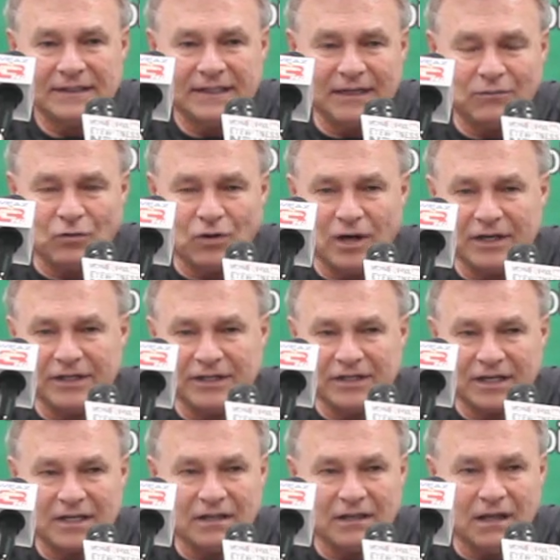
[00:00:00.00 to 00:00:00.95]
him
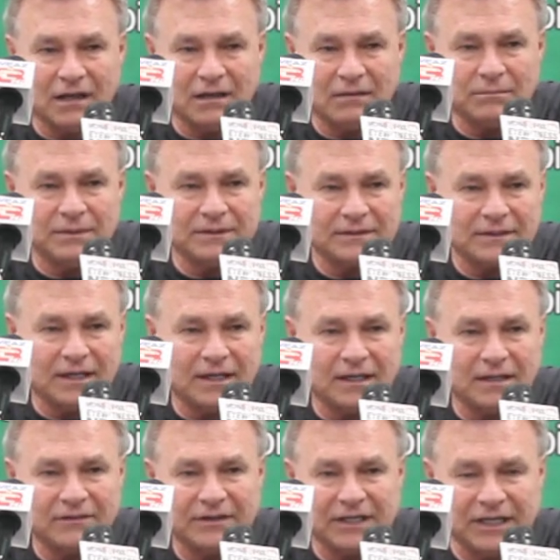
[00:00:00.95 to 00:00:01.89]
running the club and
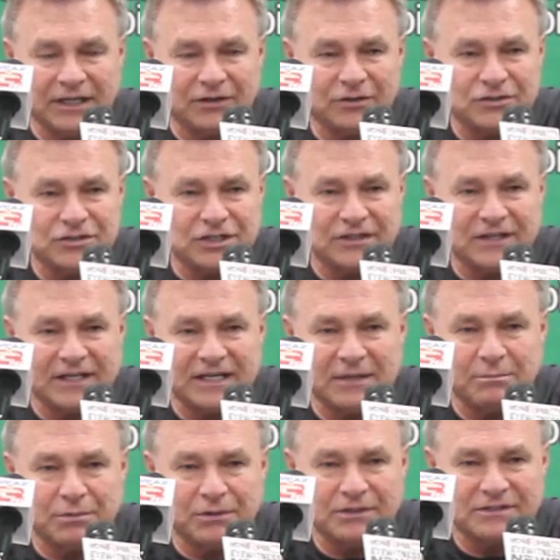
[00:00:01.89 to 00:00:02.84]
the energy that
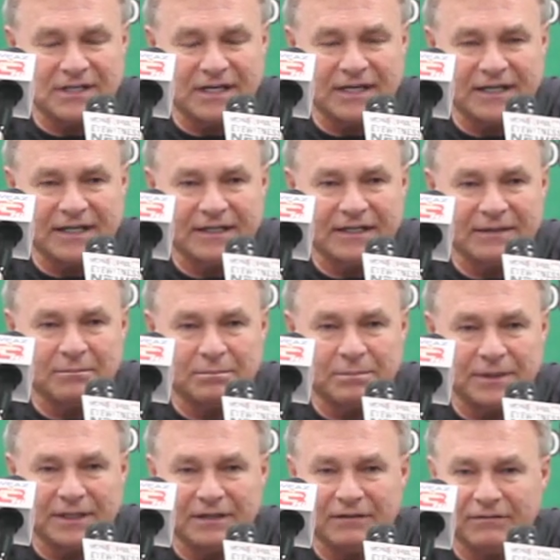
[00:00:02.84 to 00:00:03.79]
he puts in it. And
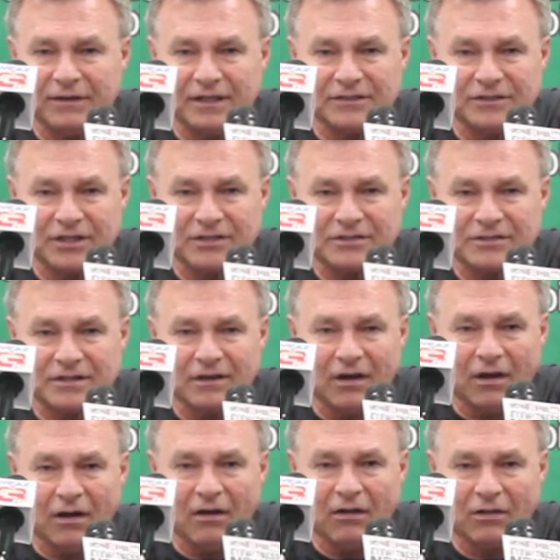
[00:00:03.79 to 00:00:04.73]
Pinnaba just
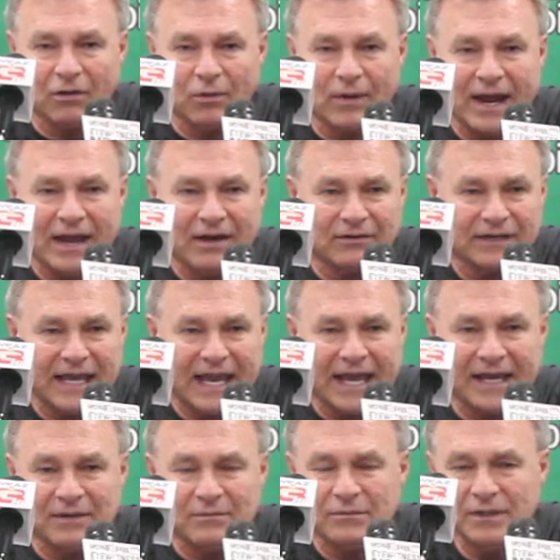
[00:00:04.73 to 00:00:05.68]
all-around
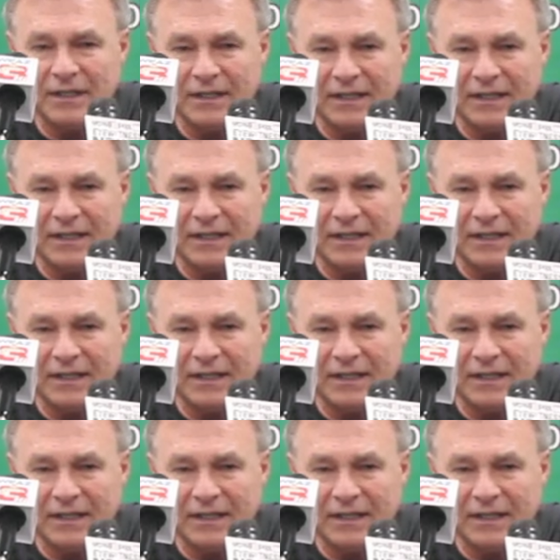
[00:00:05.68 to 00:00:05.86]
game.